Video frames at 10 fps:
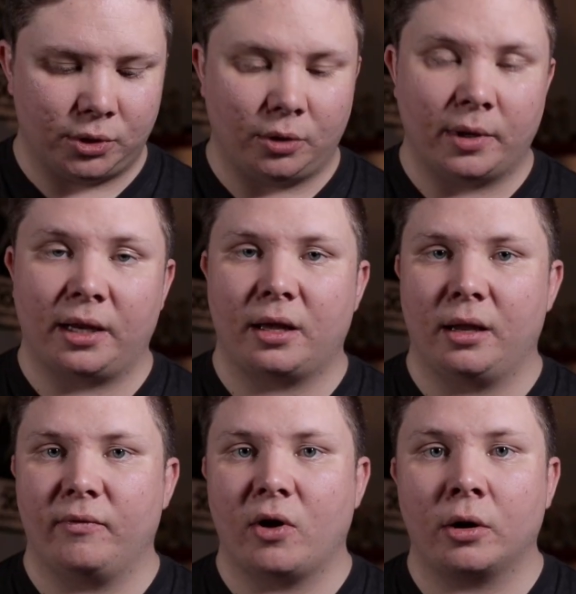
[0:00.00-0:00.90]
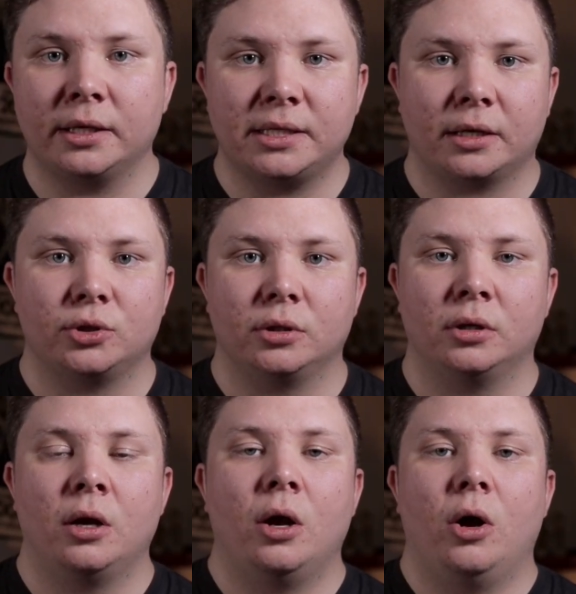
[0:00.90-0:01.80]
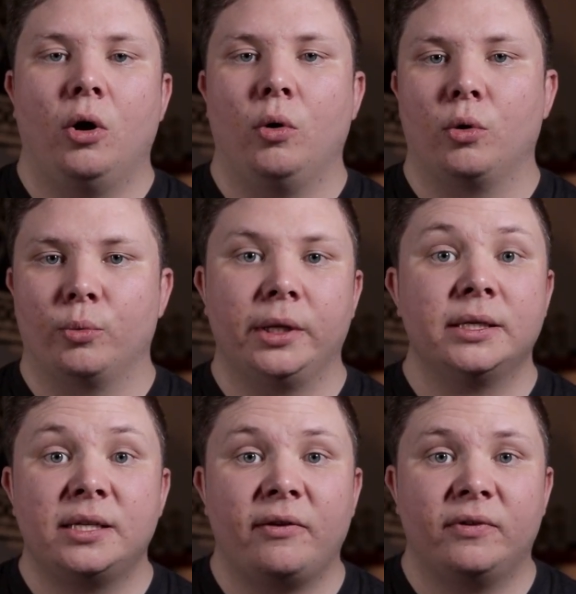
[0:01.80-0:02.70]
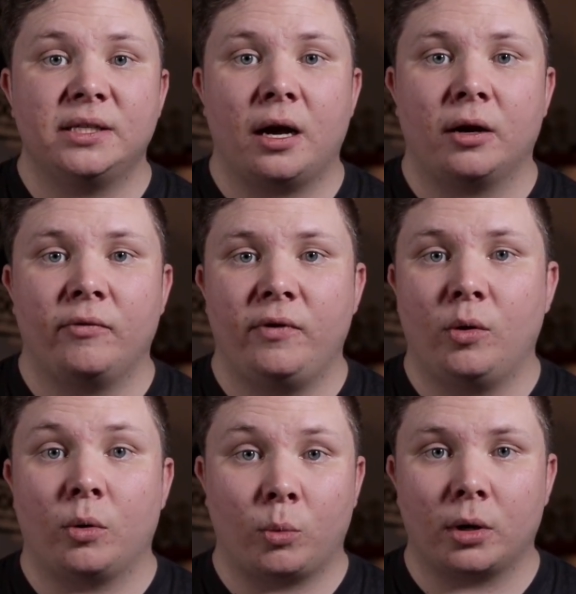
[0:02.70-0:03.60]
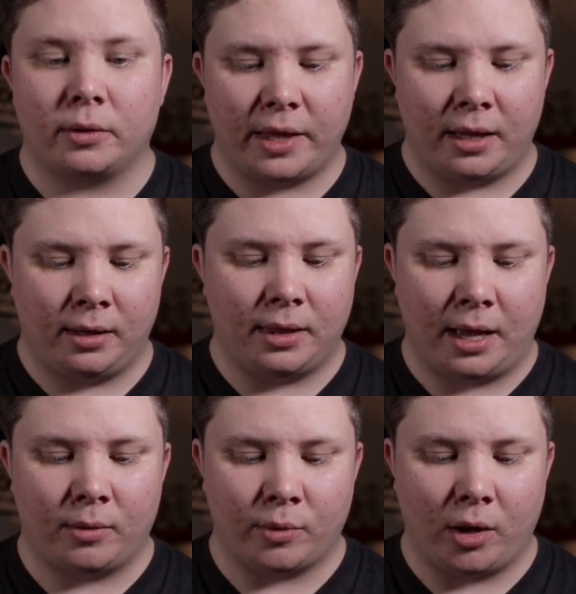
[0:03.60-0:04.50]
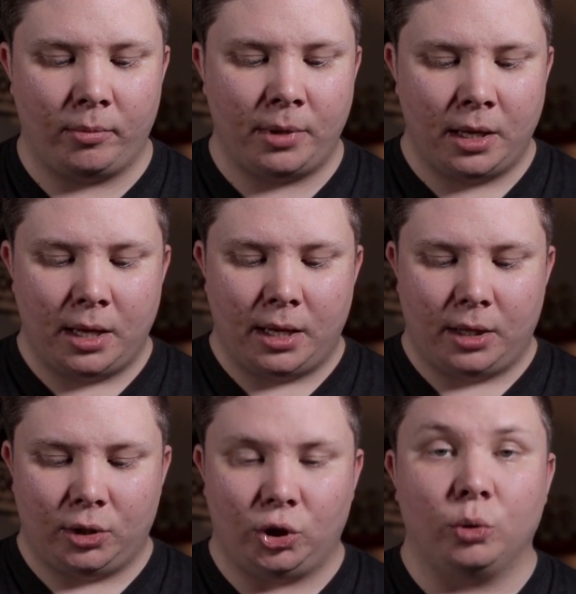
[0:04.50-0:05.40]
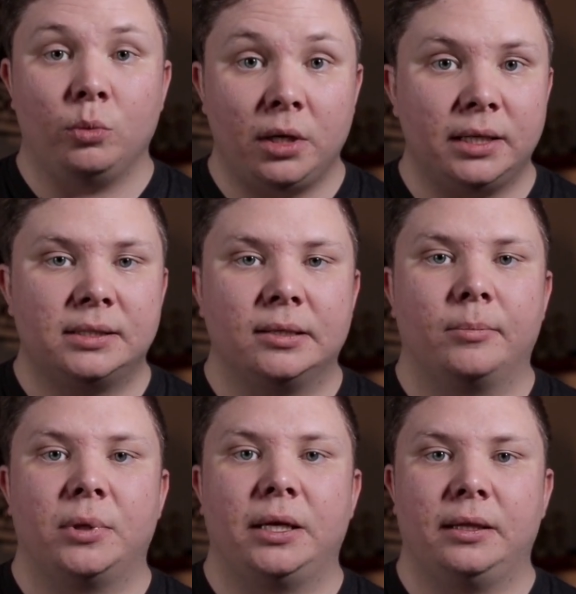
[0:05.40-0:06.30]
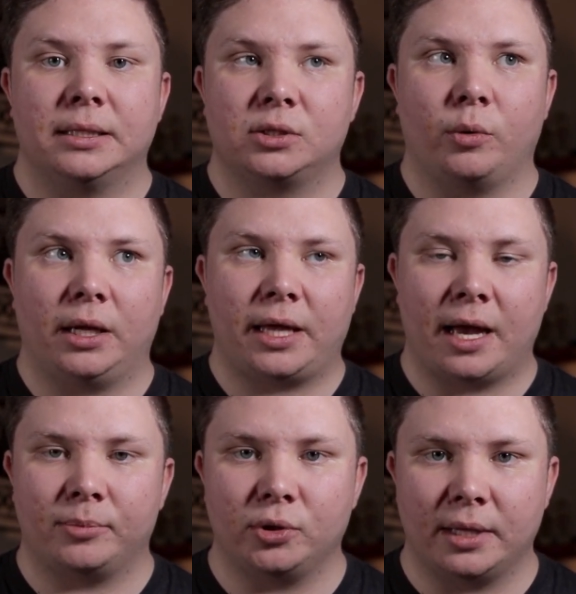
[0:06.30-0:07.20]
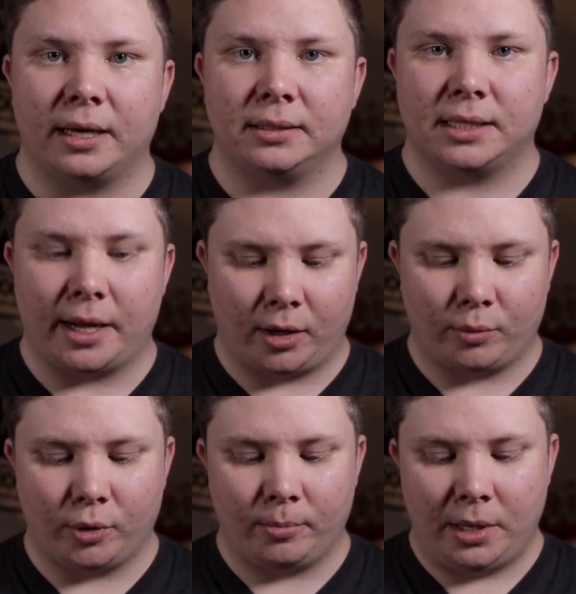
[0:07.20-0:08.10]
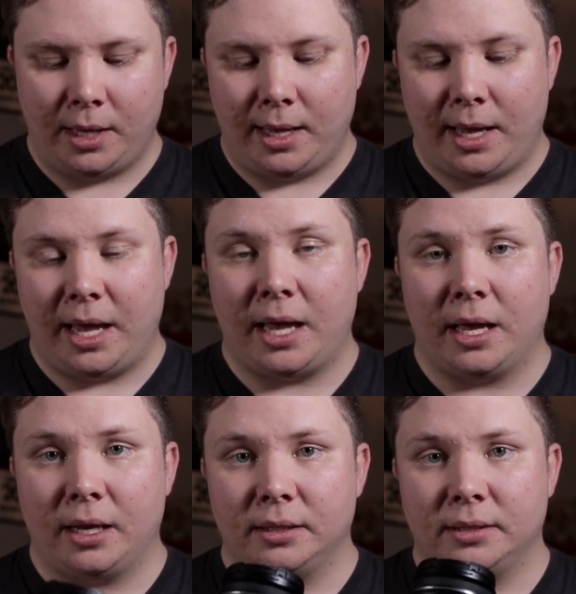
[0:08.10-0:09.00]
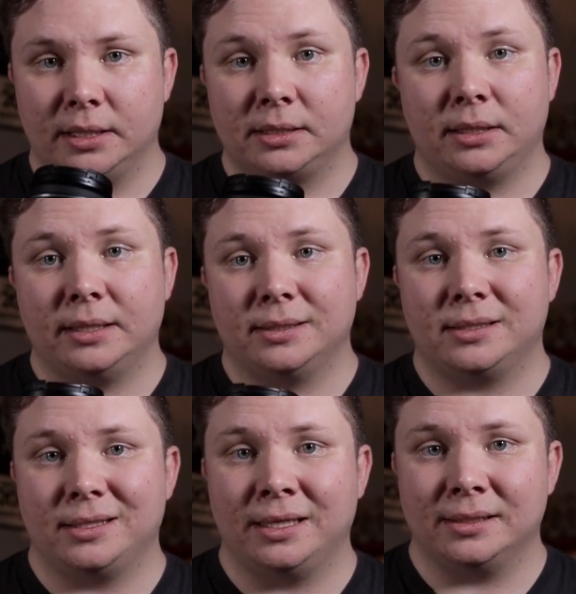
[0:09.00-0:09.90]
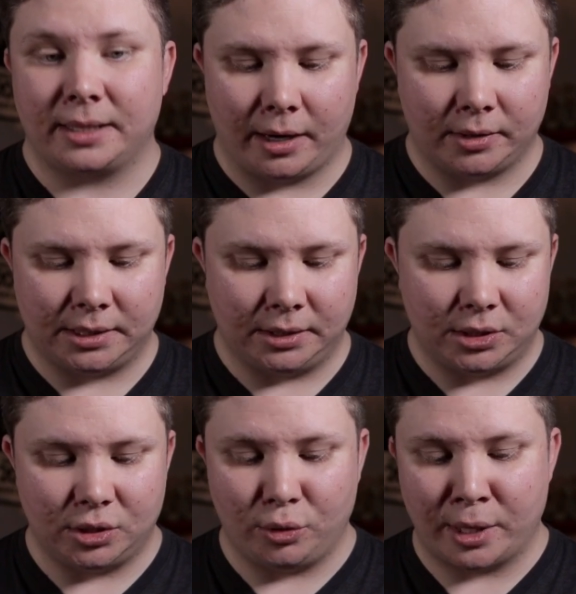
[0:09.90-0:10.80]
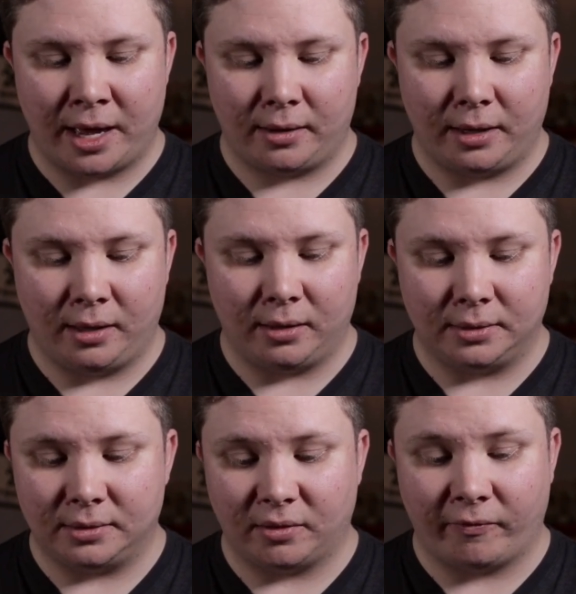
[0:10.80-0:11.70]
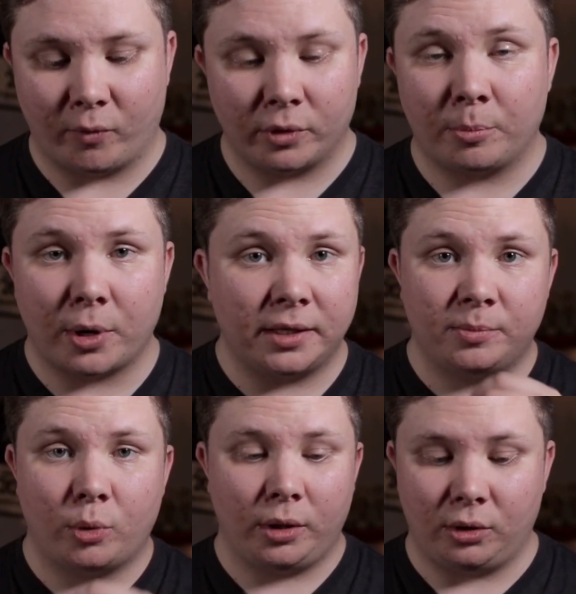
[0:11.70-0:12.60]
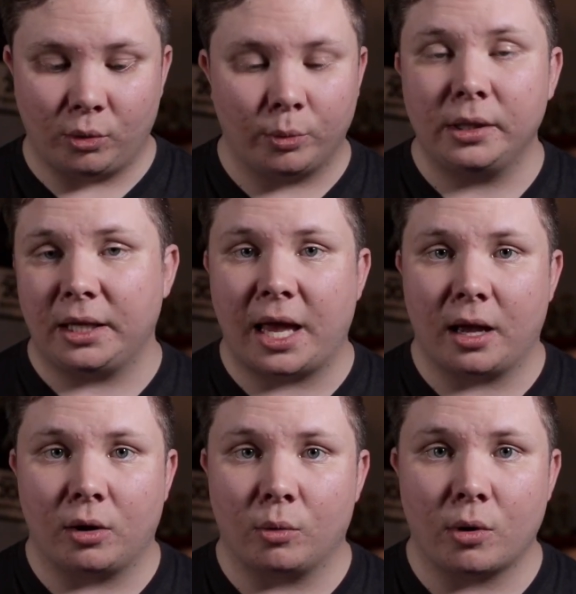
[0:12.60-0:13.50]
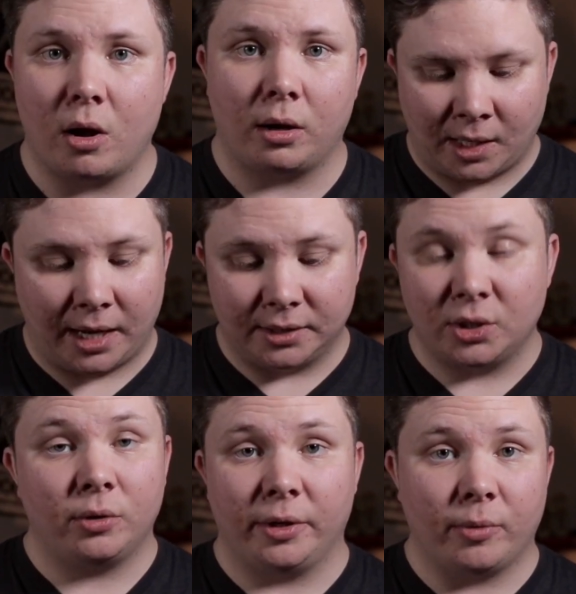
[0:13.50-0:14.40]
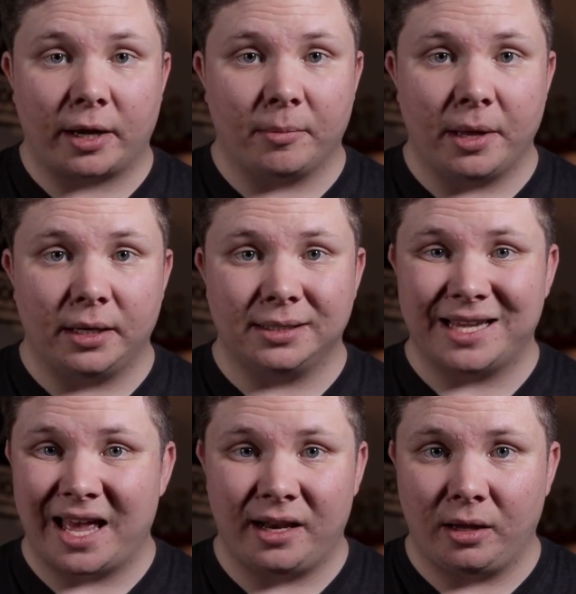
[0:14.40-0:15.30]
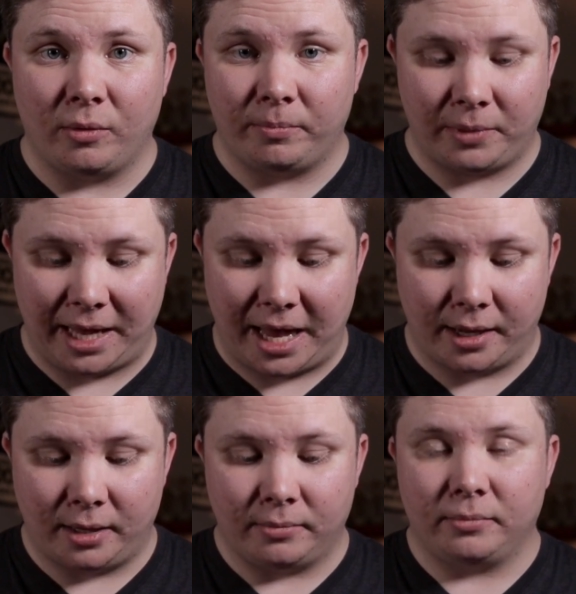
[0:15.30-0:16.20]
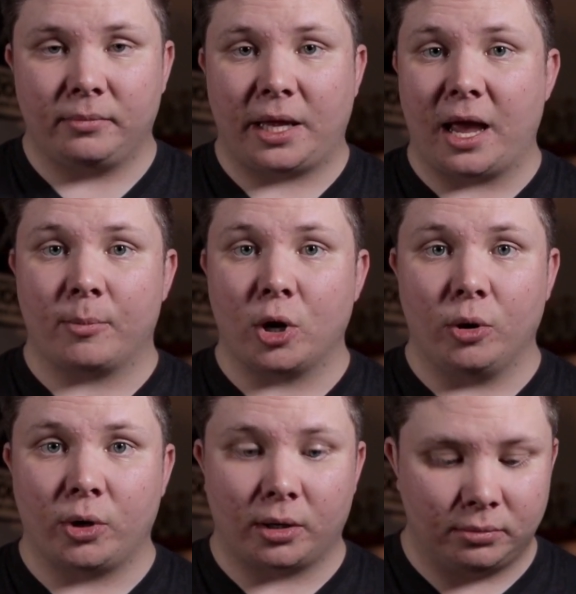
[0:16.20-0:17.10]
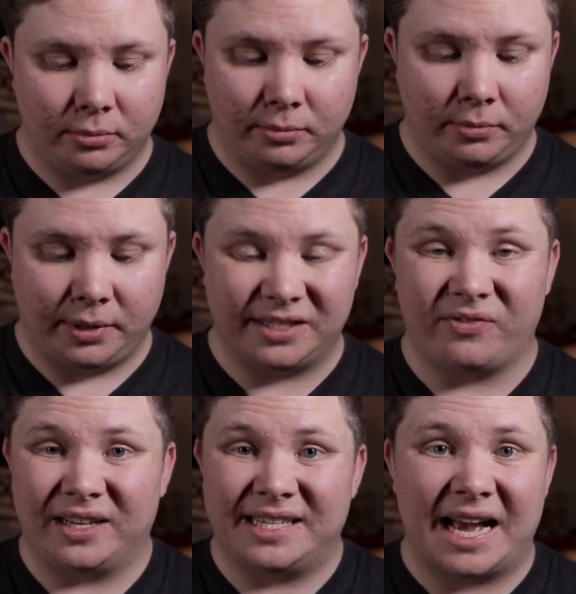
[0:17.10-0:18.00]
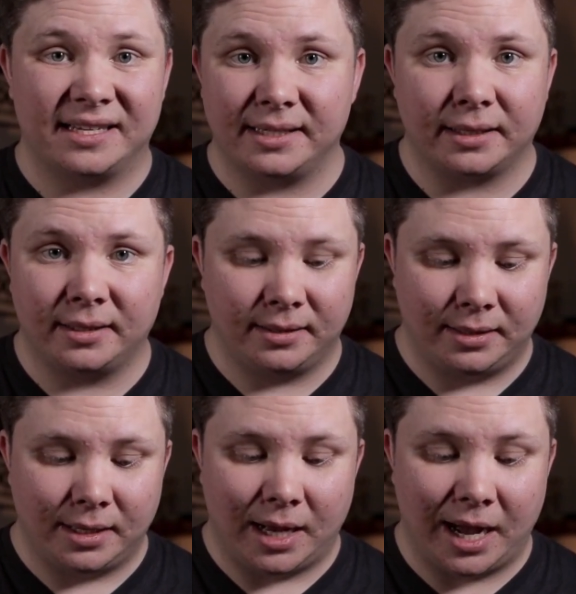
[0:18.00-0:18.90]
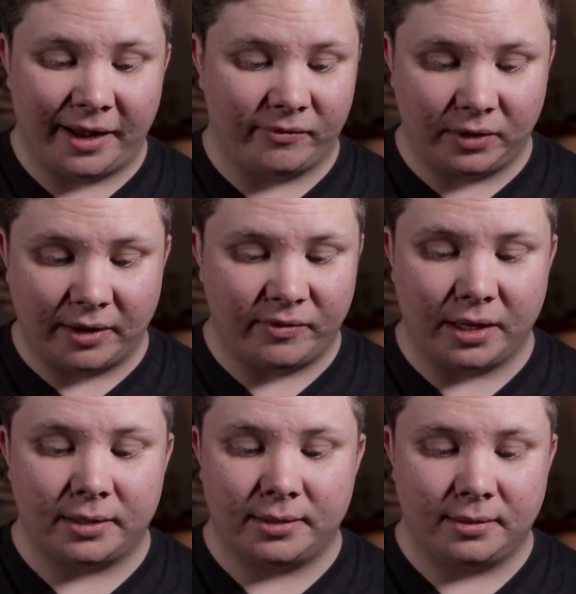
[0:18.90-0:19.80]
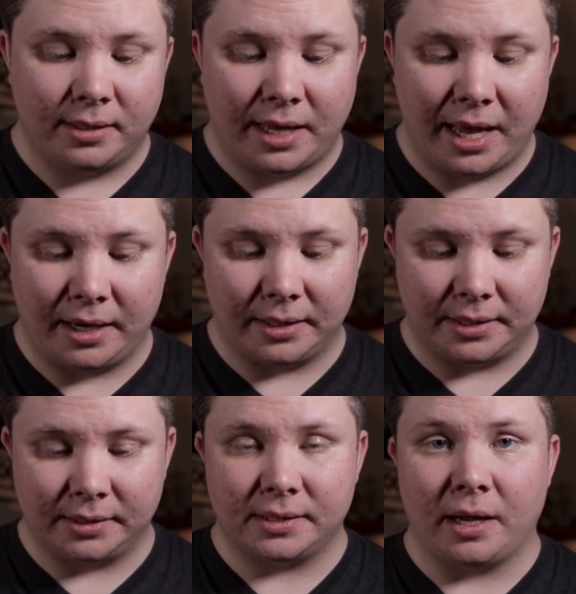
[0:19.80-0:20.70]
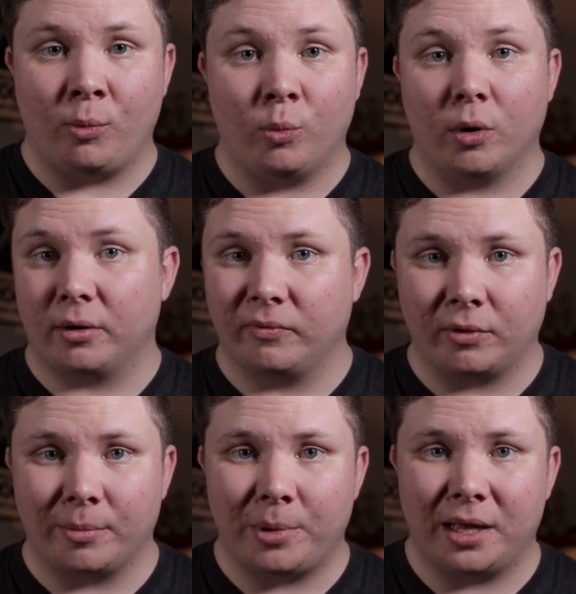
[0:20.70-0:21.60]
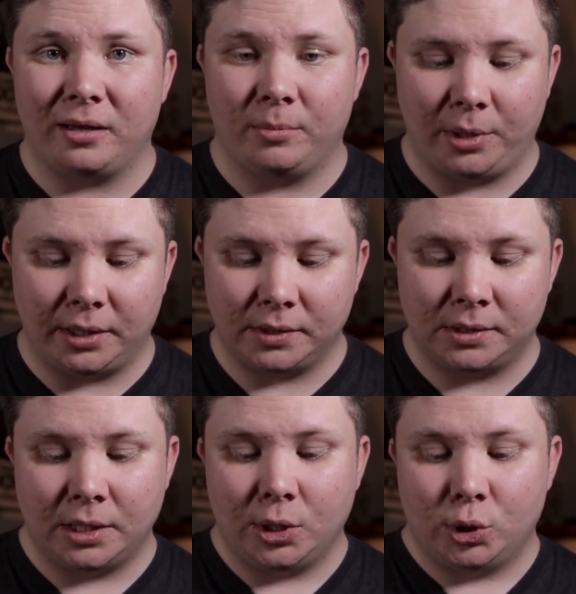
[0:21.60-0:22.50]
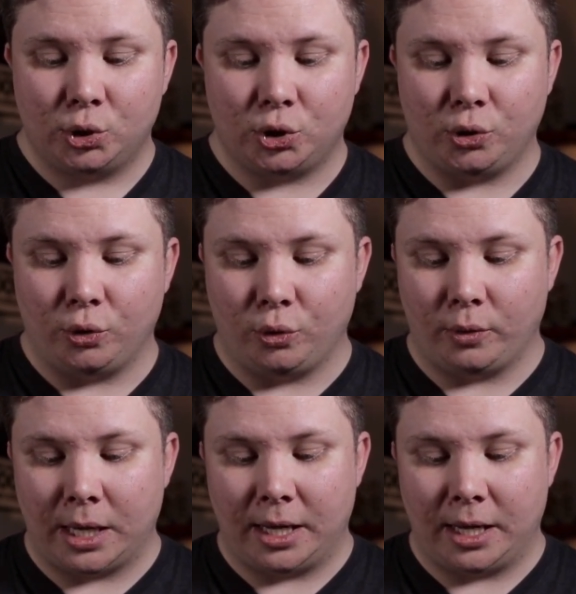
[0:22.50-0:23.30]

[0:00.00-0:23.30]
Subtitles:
do any kind of architecture or real estate photography or work that in that realm. You need something that's going to capture that entire room. And this lens is guaranteed to do that. And for the price point, you really can't go wrong. I totally recommend it to any Canon camera owner. It's fantastic. I've loved it, and it is a wonderful companion piece to